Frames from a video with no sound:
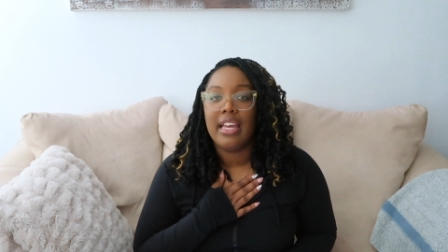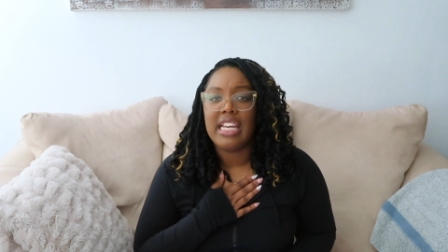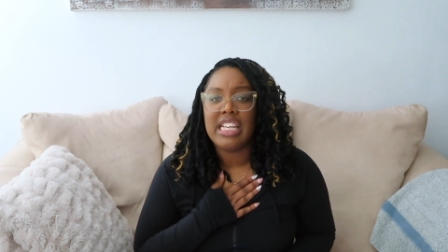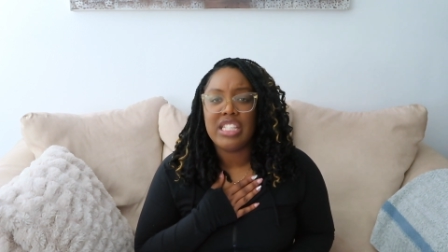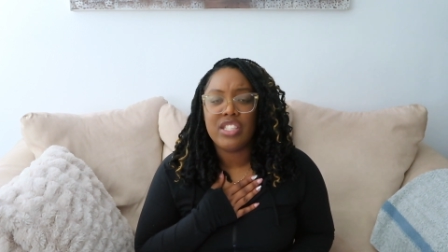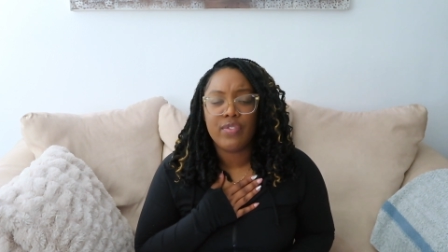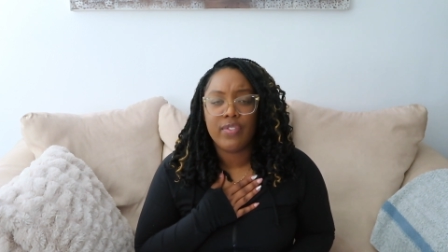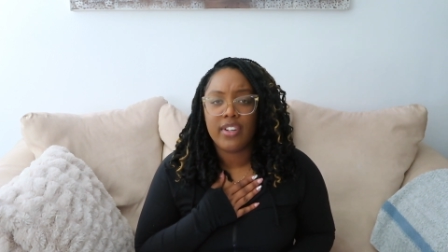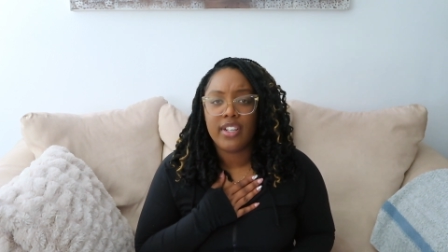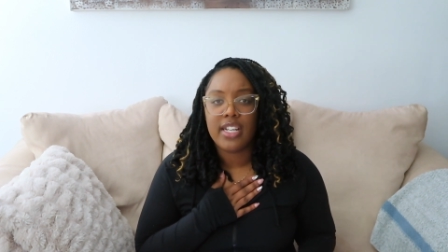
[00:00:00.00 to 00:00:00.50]

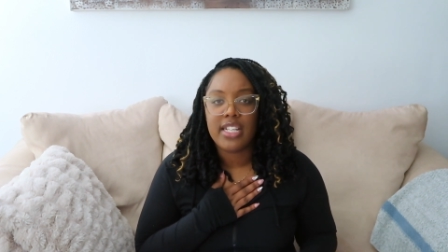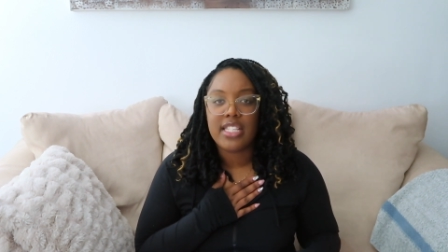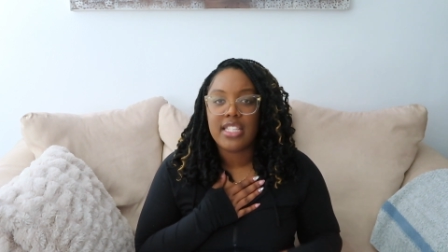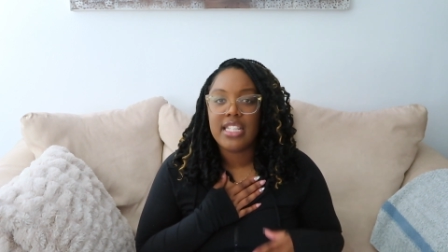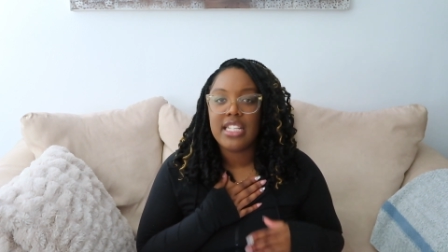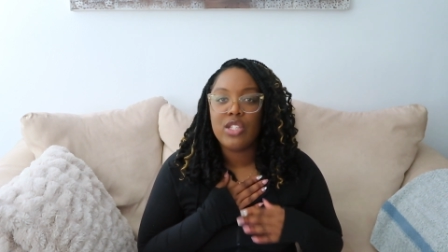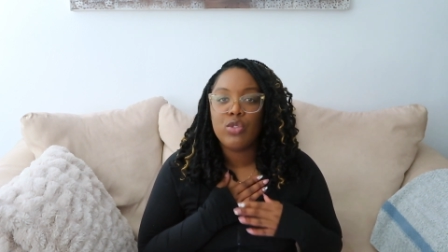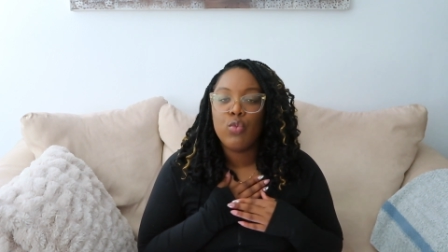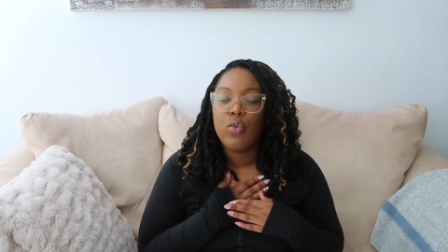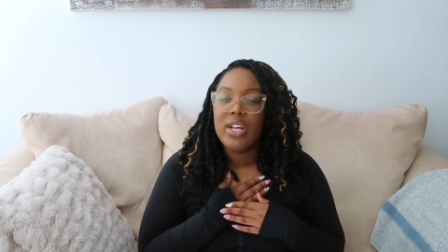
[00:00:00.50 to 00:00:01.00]
is for us.
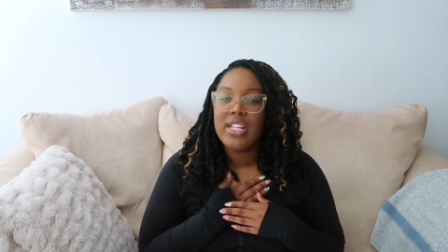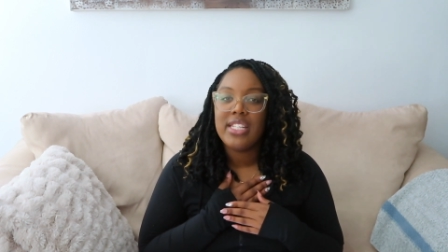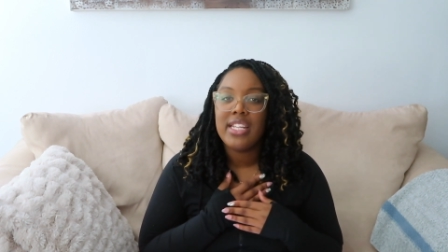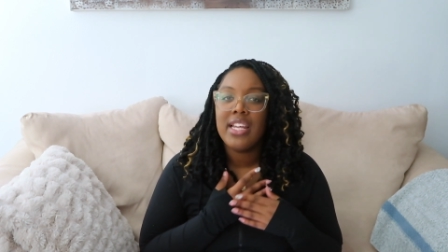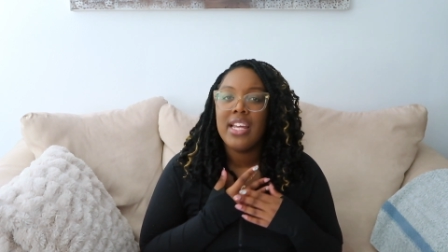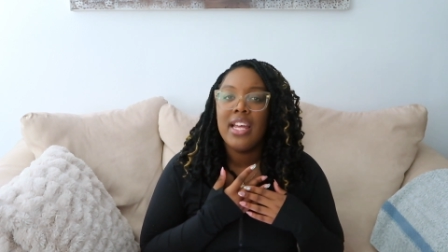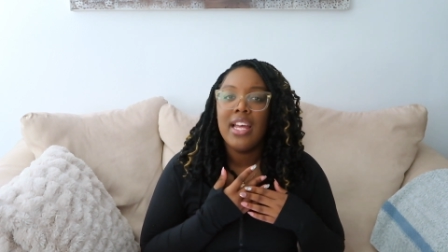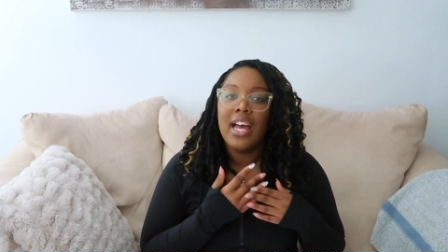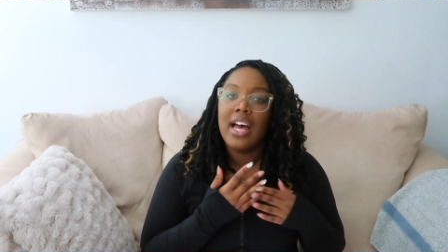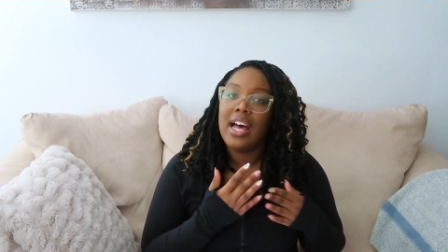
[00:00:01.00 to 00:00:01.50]
This
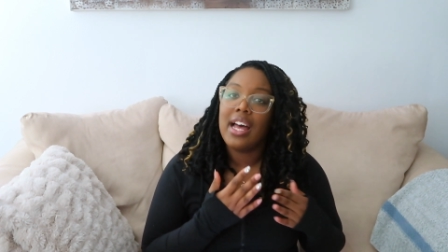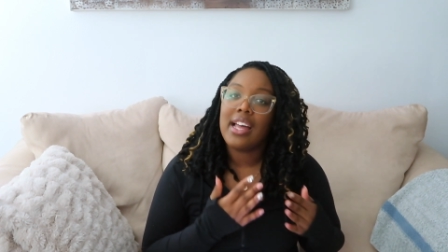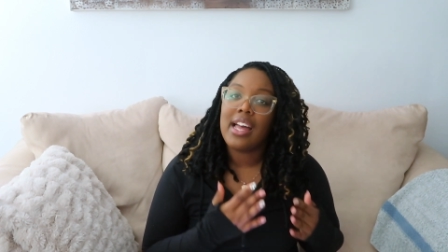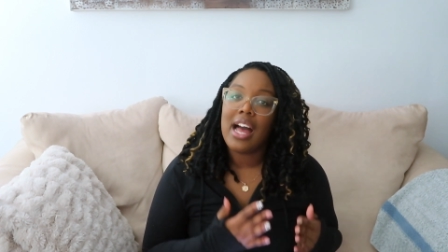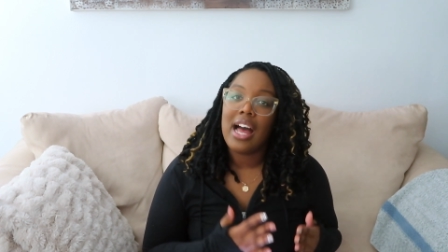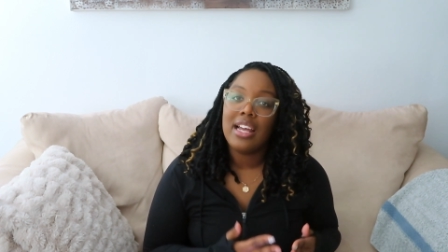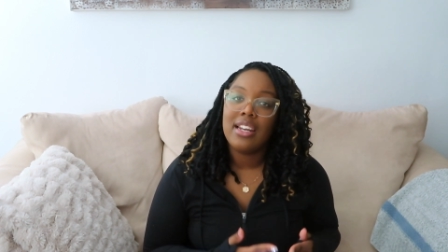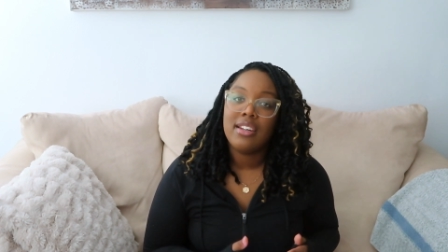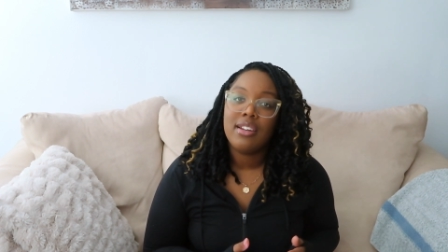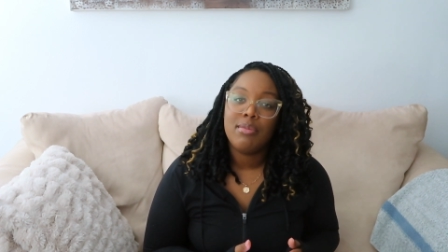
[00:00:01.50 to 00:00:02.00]
wasn't a
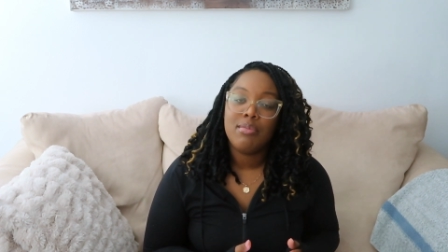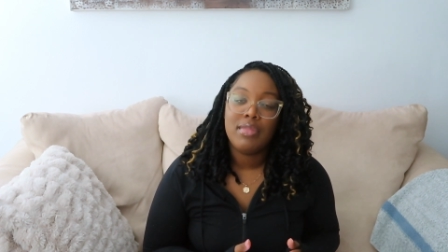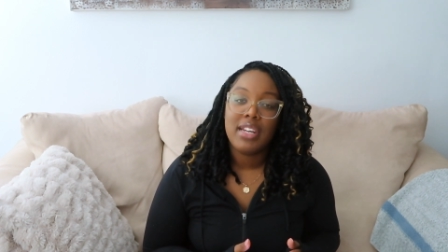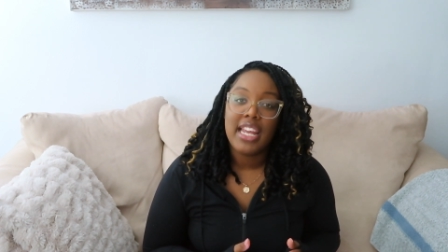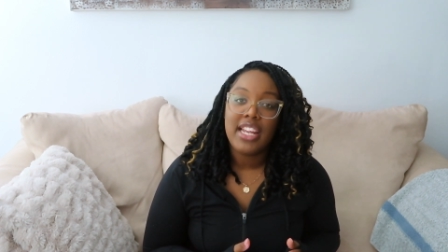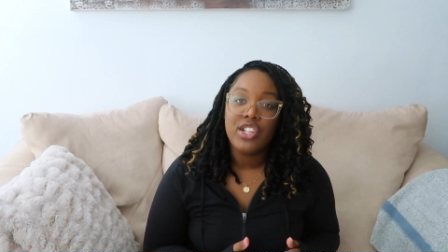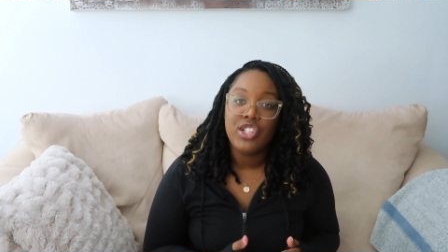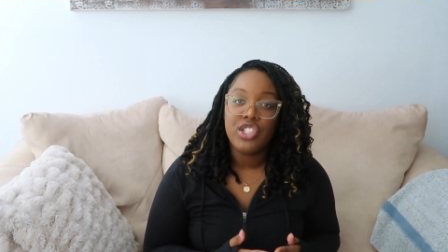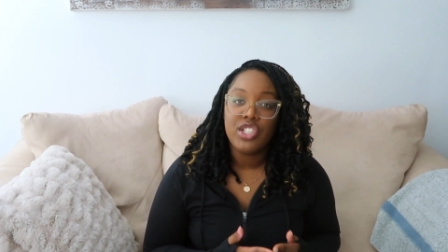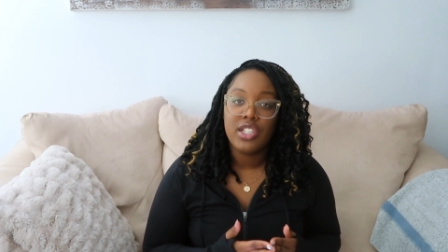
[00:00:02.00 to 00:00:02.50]

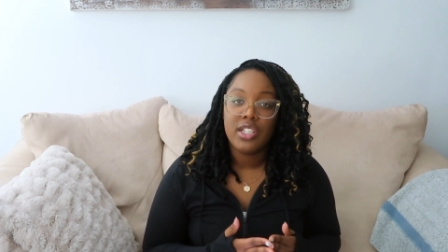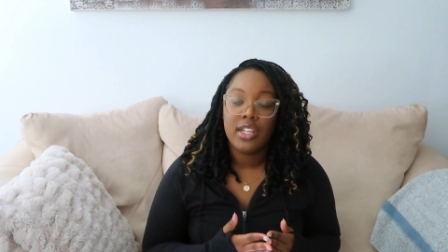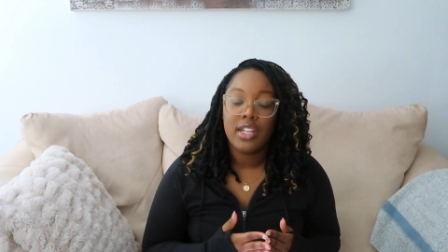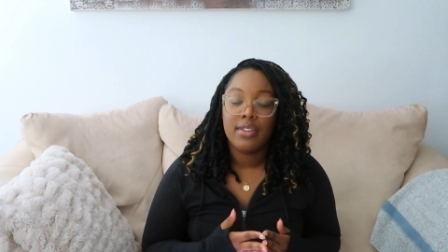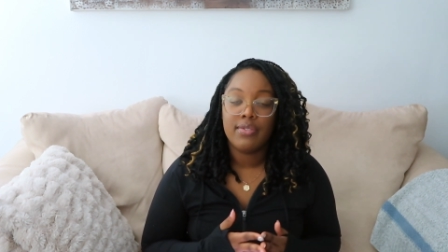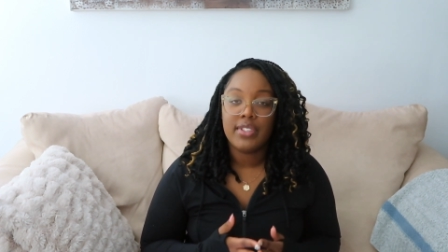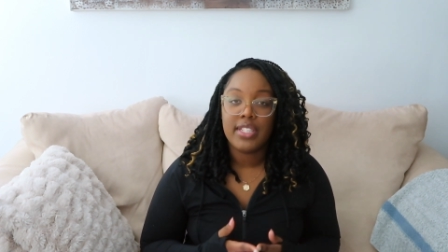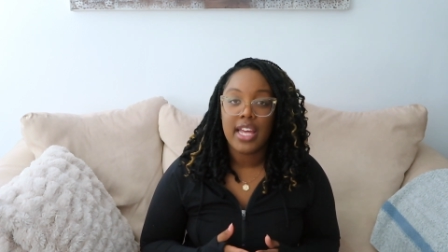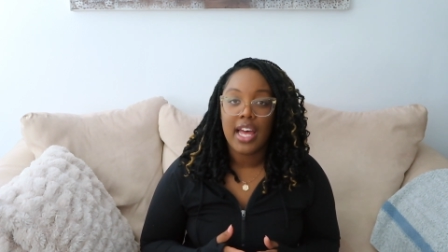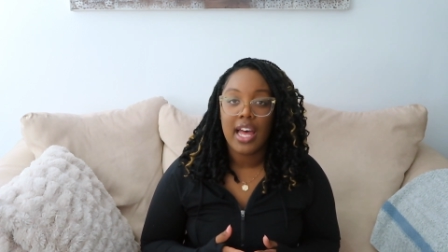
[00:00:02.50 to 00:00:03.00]
condemnation
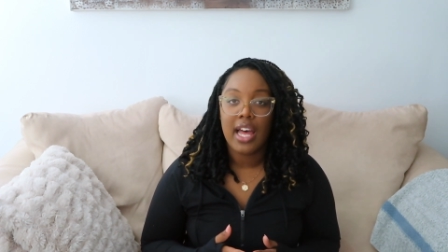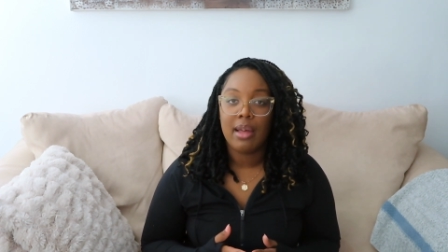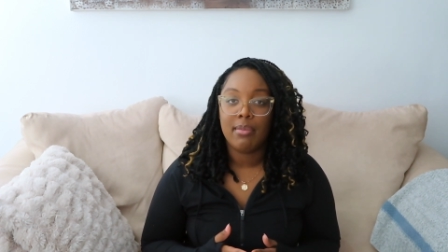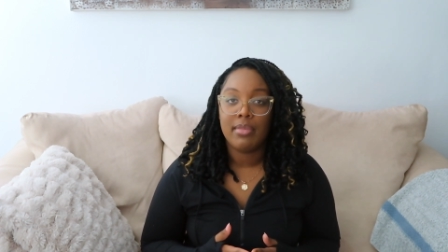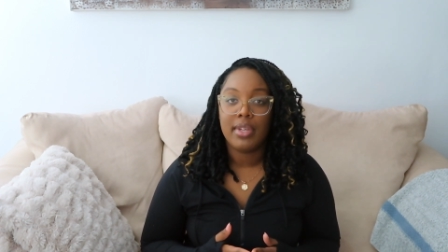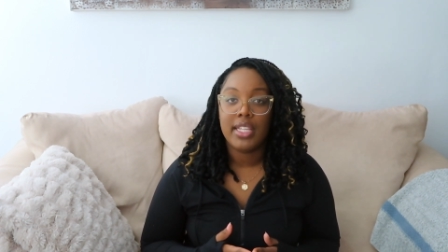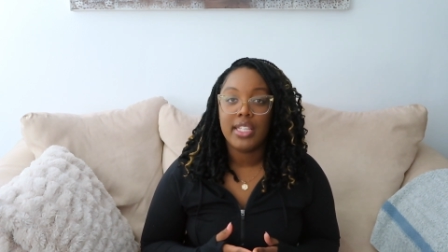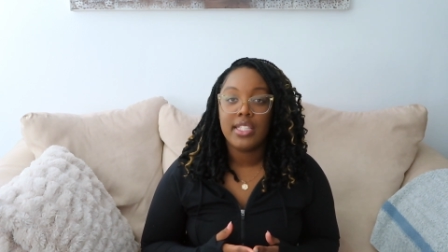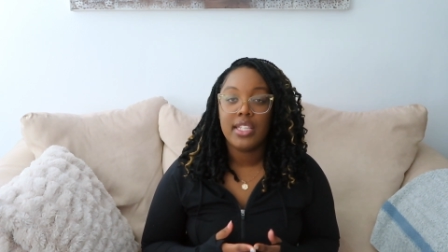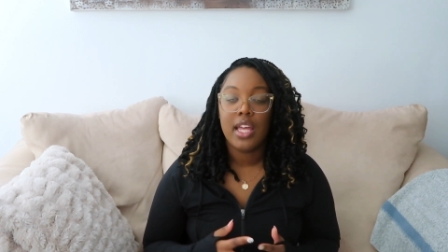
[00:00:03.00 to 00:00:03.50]
of
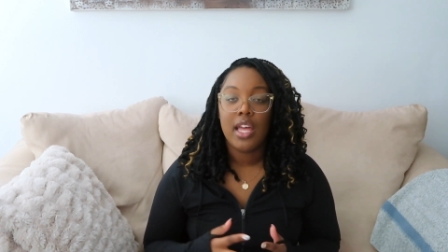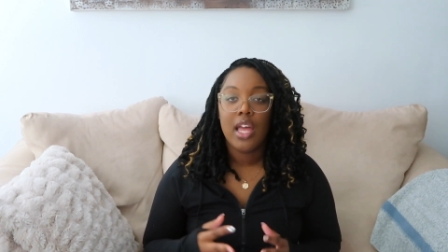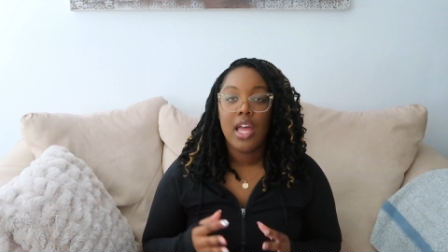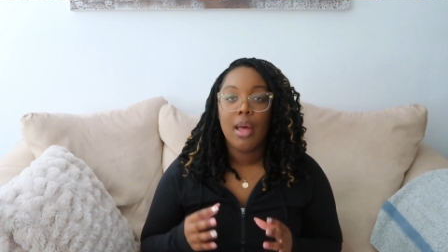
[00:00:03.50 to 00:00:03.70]
Thomas,